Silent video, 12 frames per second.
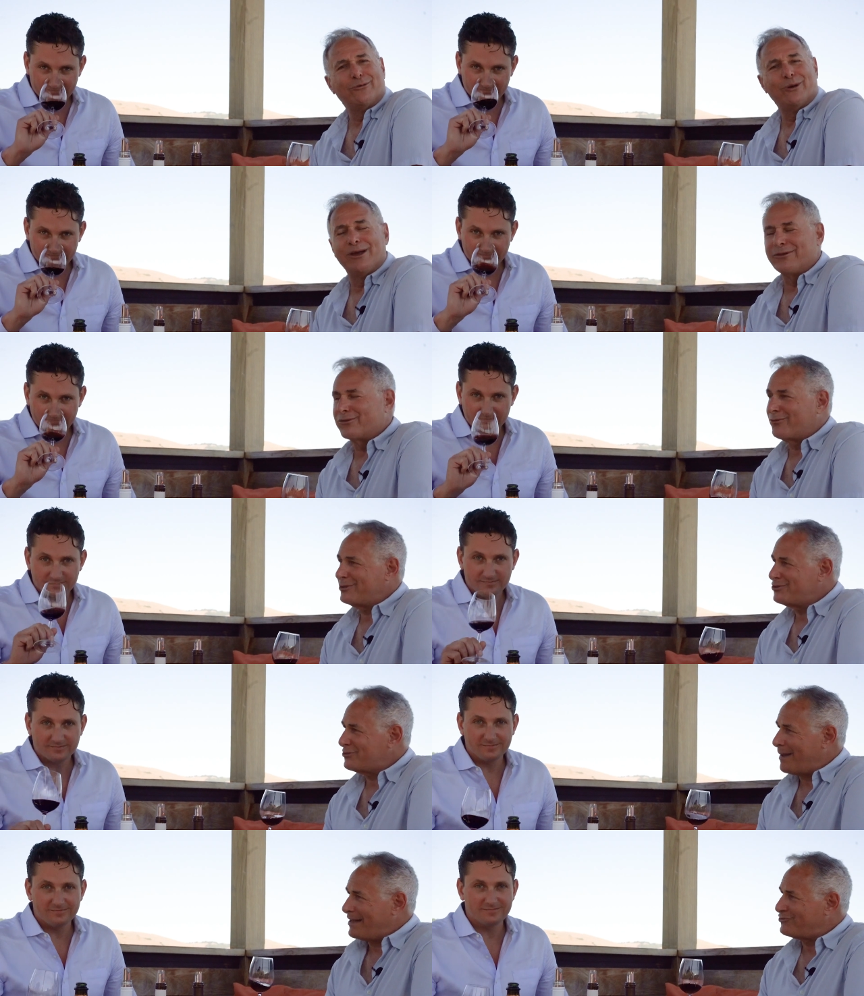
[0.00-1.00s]
Speaker 1: with Chris
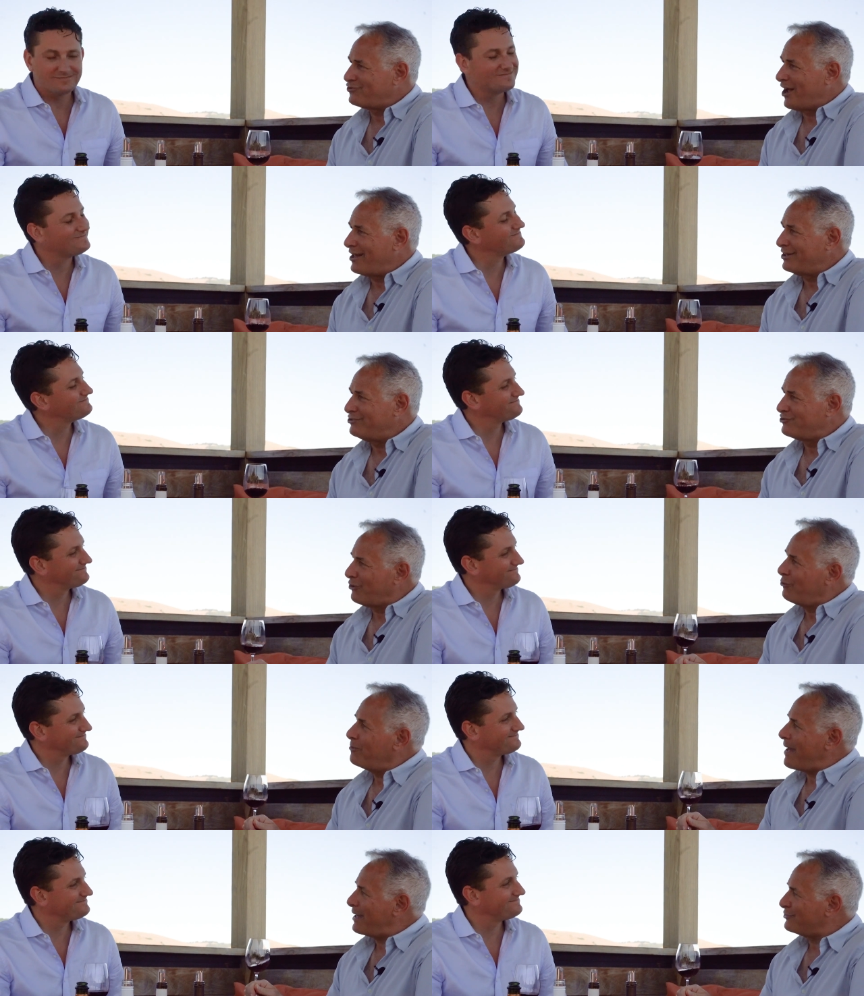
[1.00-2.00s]
Sebastiani,
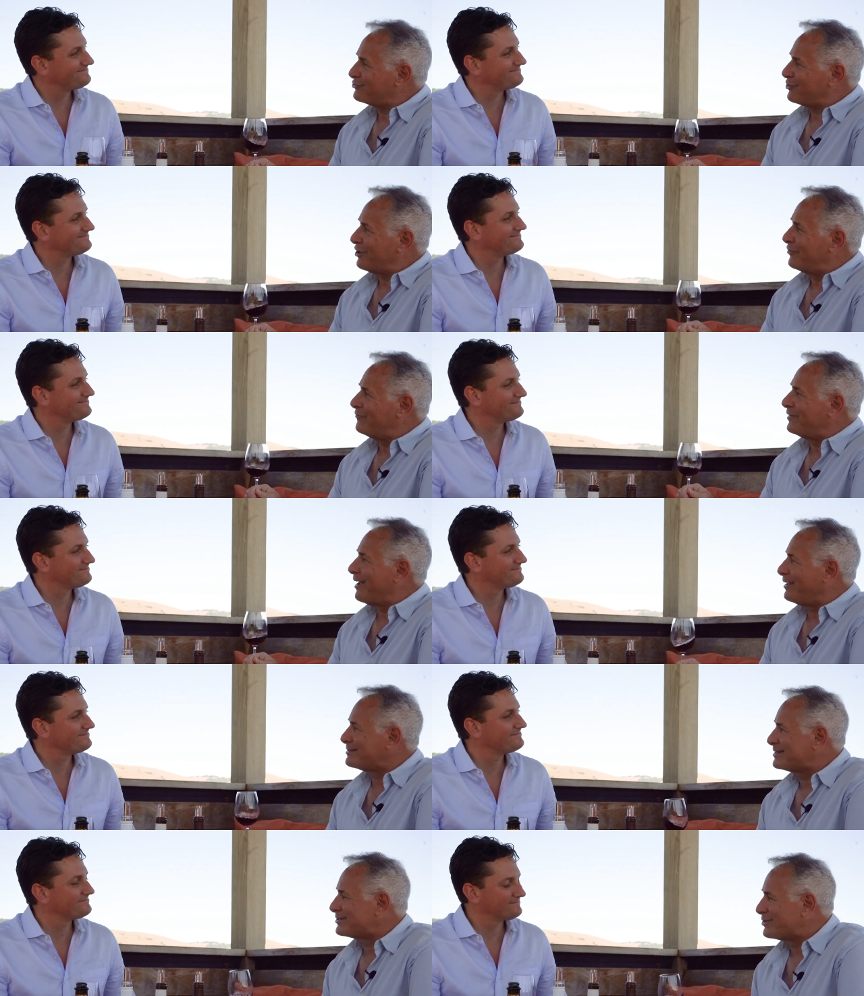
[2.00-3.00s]
General Manager of
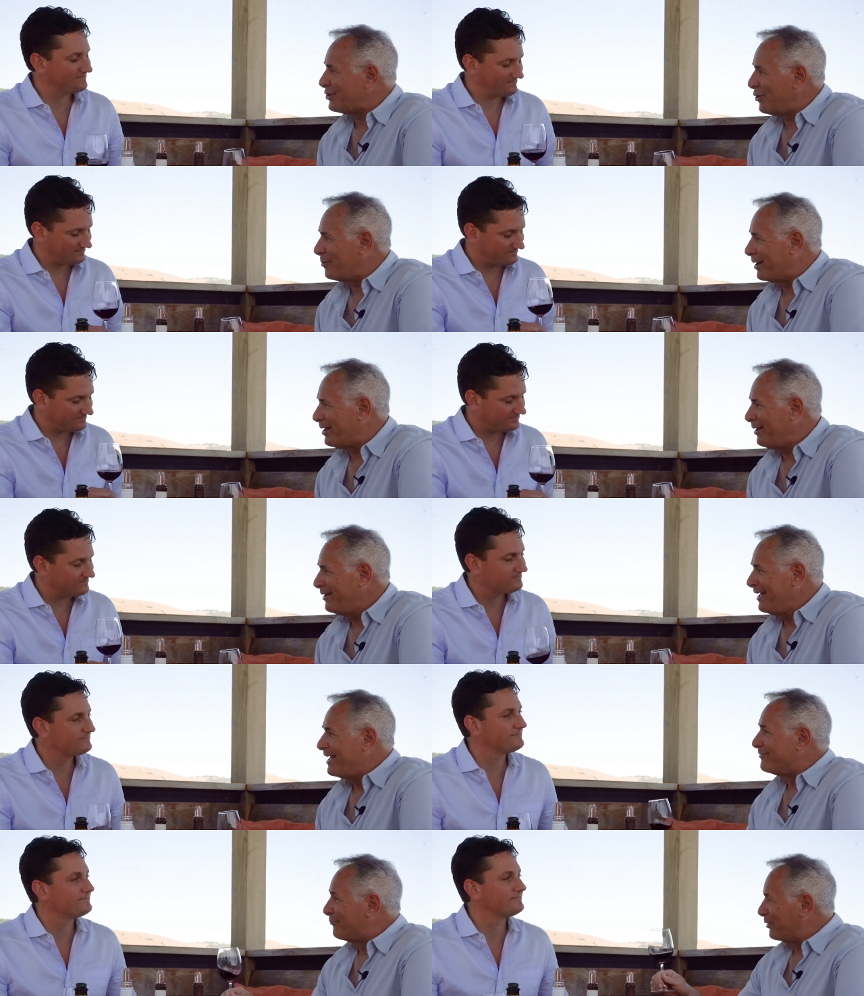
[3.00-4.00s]
Viansa Sonoma.
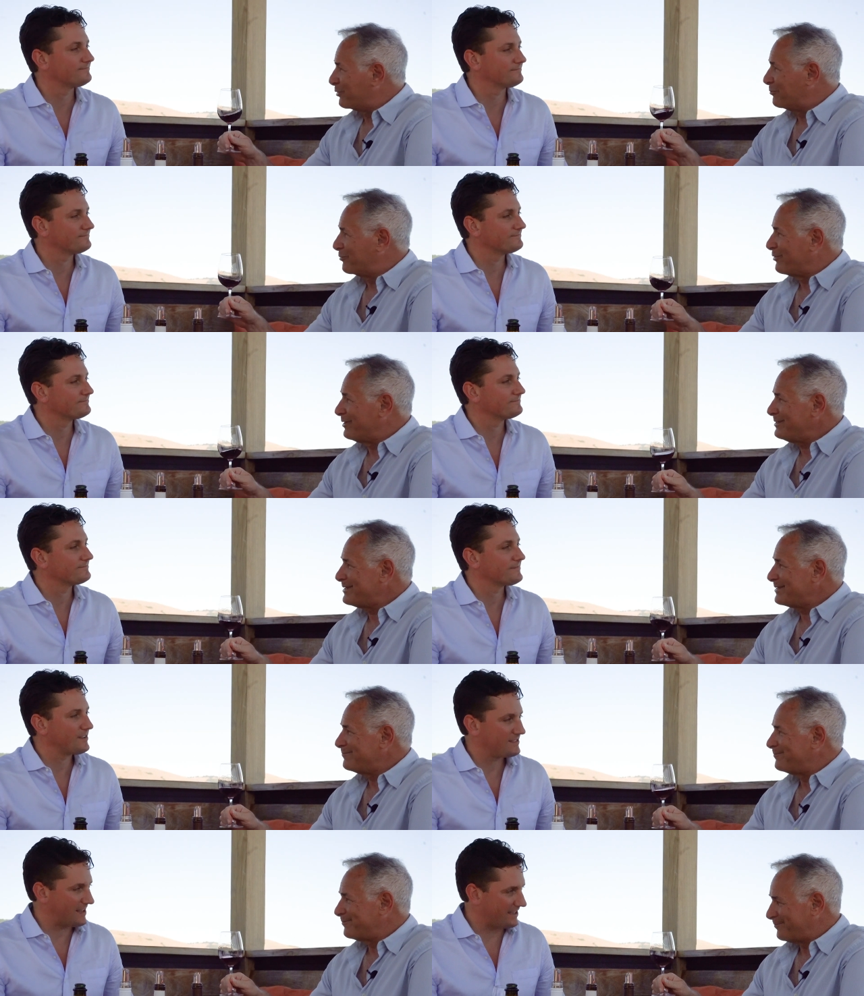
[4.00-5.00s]
Welcome,
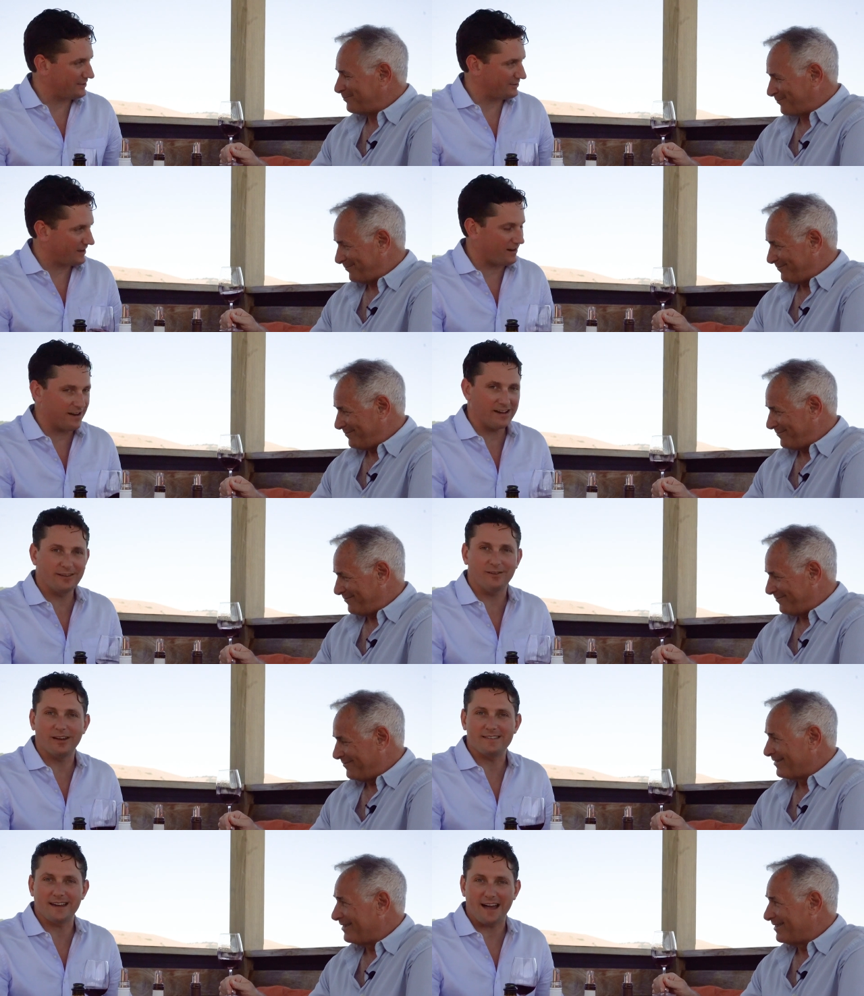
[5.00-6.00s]
Chris.
Speaker 2: Thank you, Gary.
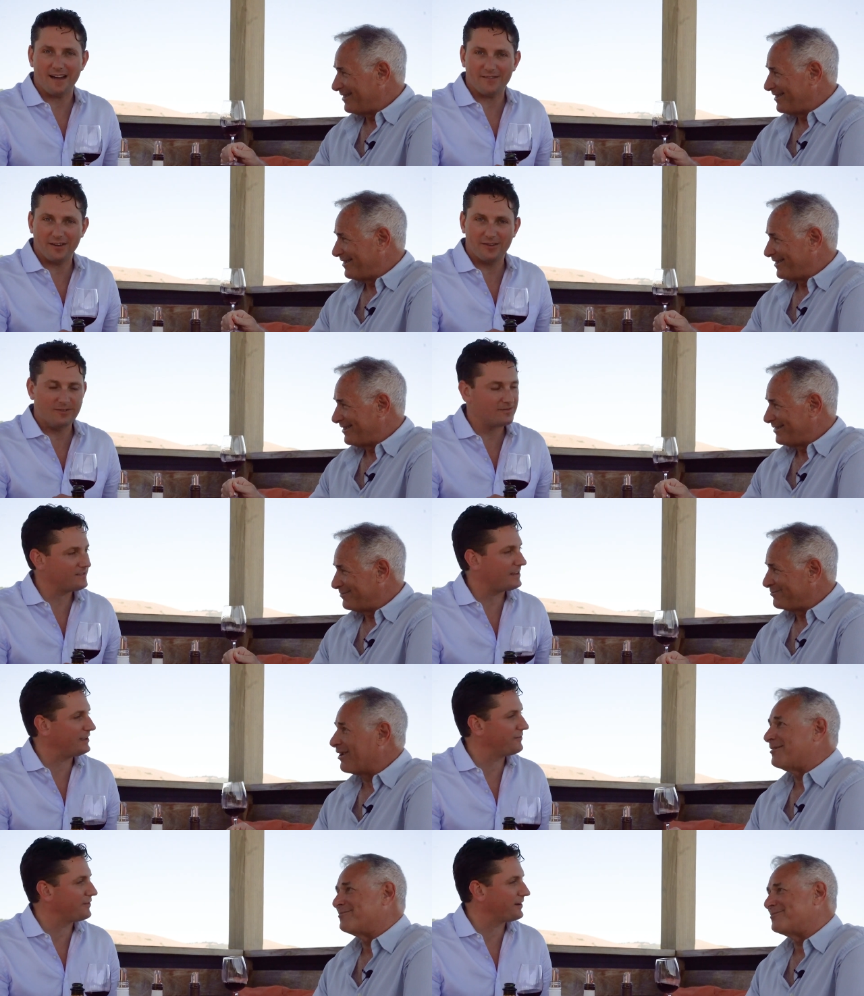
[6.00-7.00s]
Great to have you.
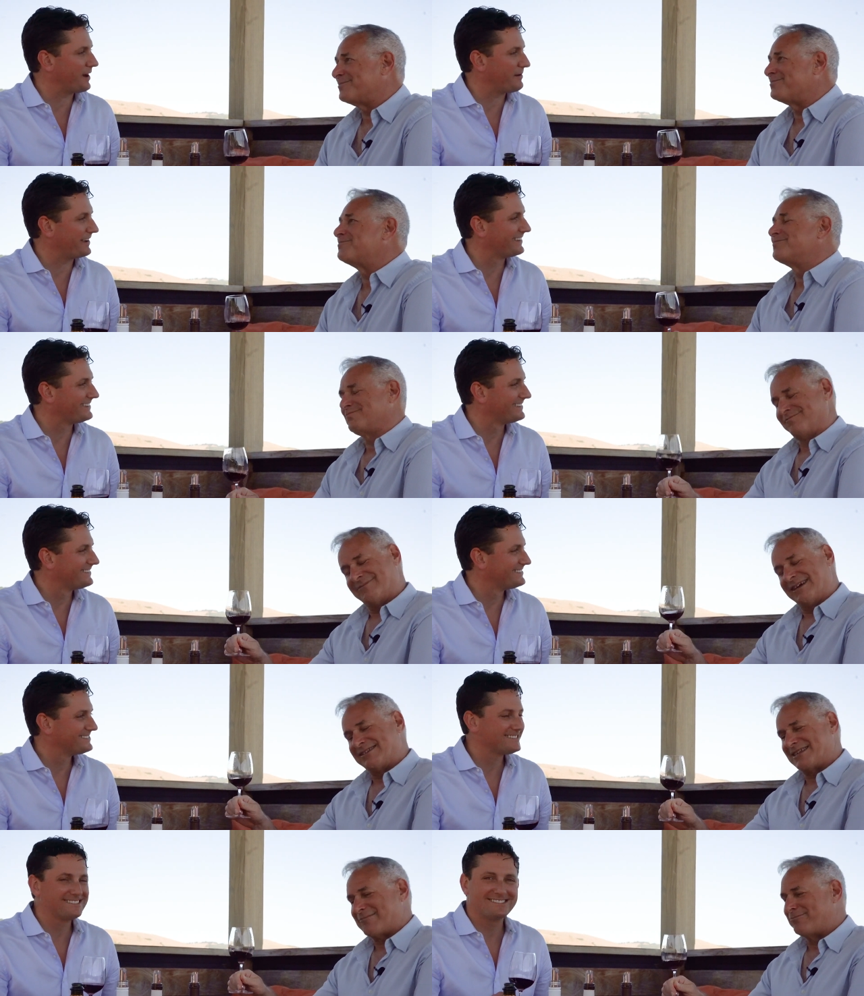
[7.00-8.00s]
Thank Great. you for coming.
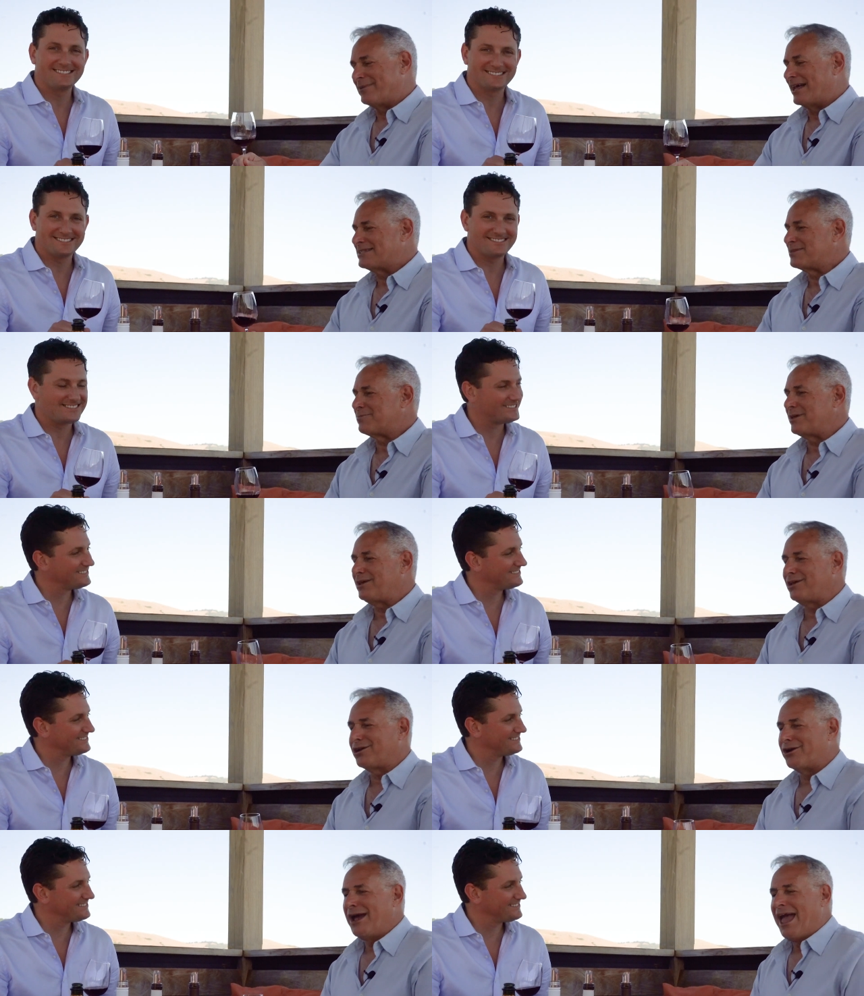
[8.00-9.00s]
Speaker 1: Nice to have, nice to be
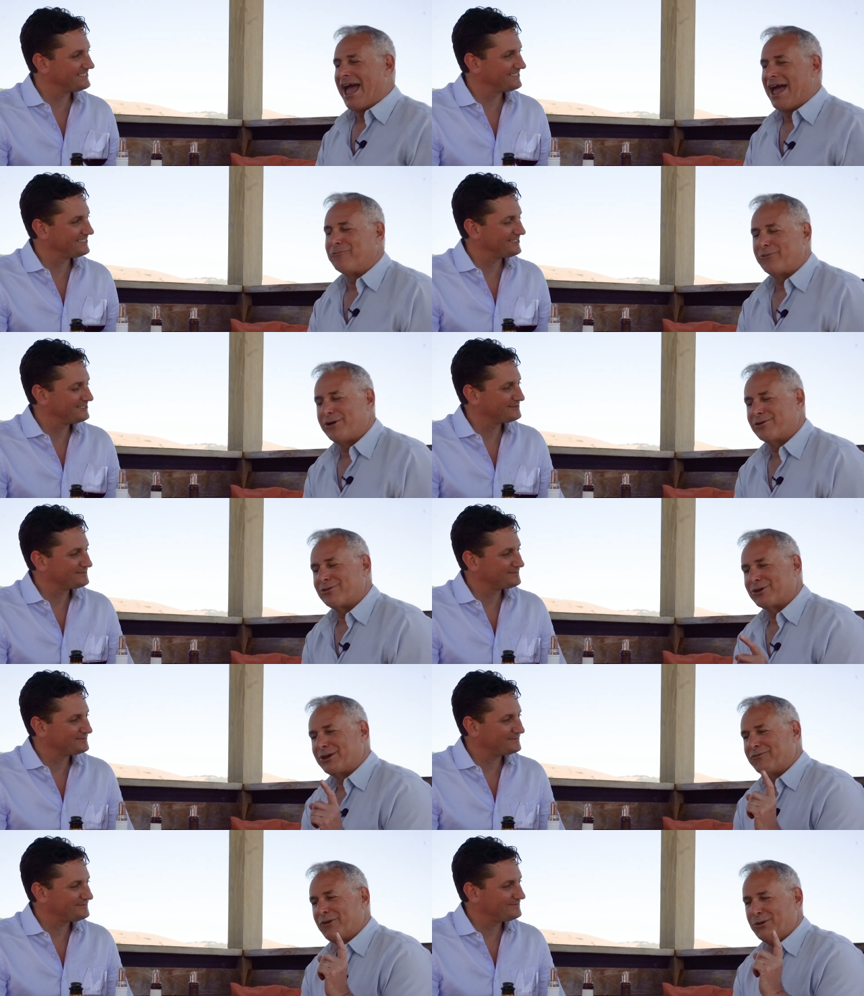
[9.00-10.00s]
here, and we are
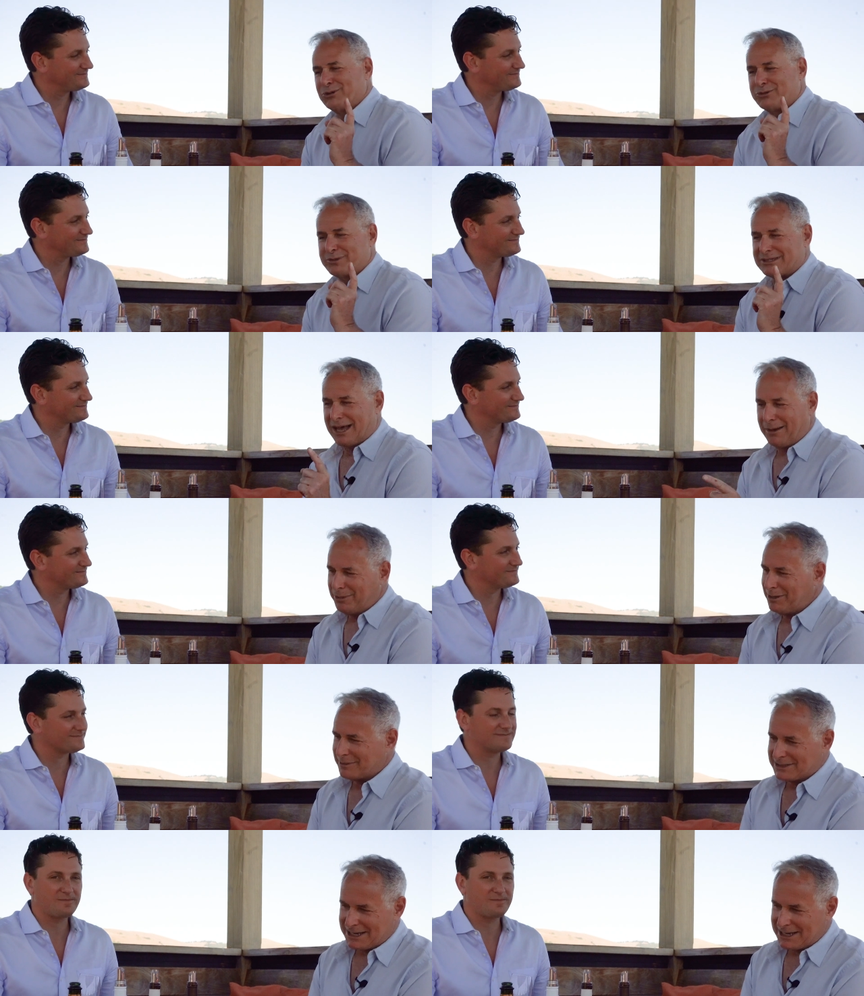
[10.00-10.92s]
looking forward to because I'm going to be